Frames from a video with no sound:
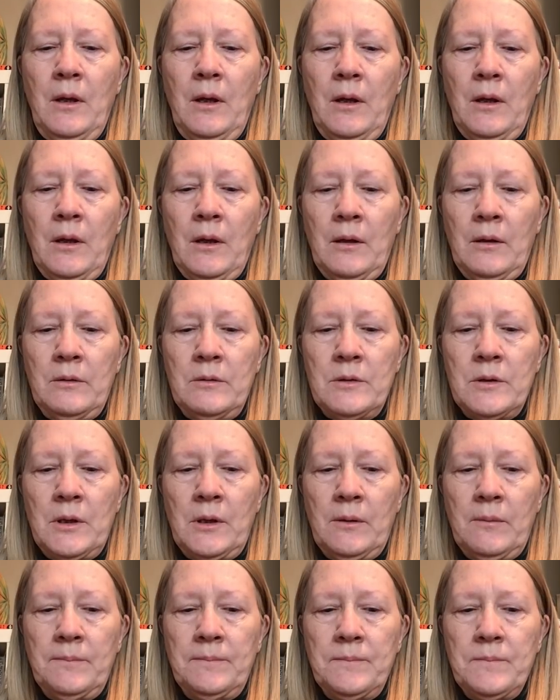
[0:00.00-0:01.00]
And
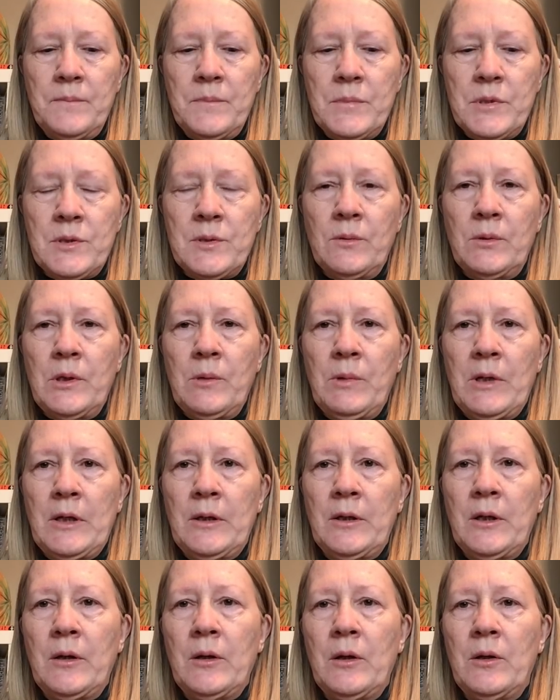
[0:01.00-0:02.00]
so anyway,
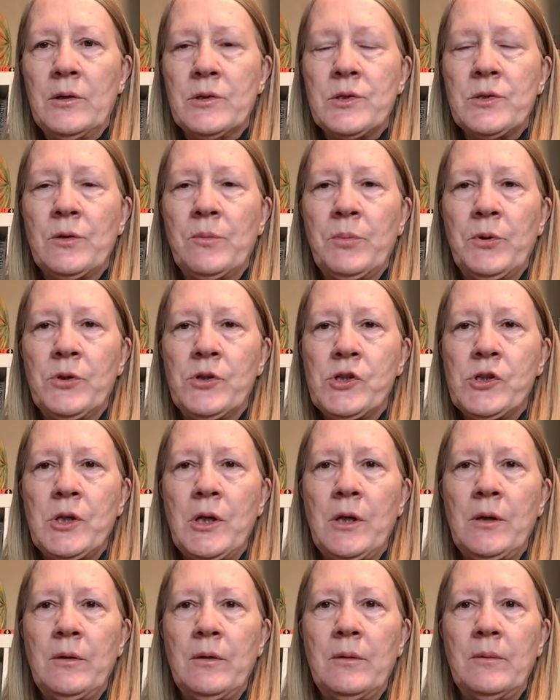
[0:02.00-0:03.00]
and I also
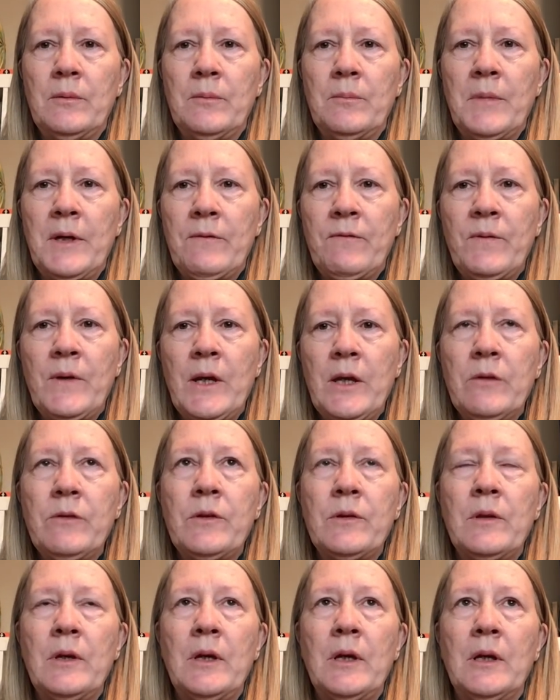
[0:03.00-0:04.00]
appreciate my
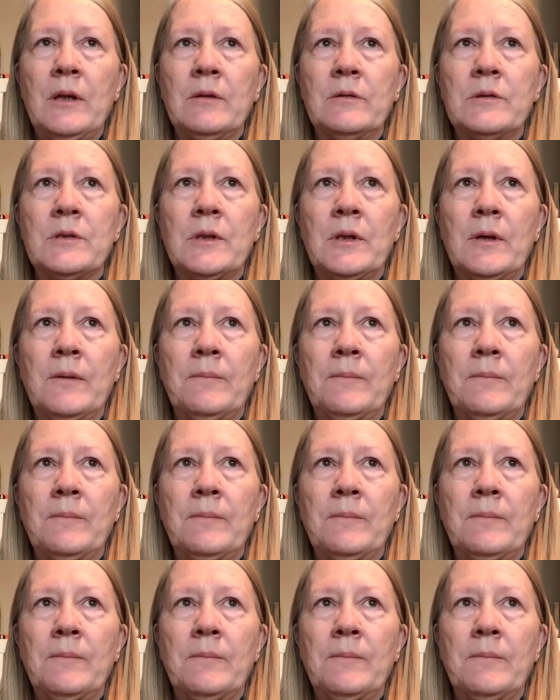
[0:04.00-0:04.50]
faith and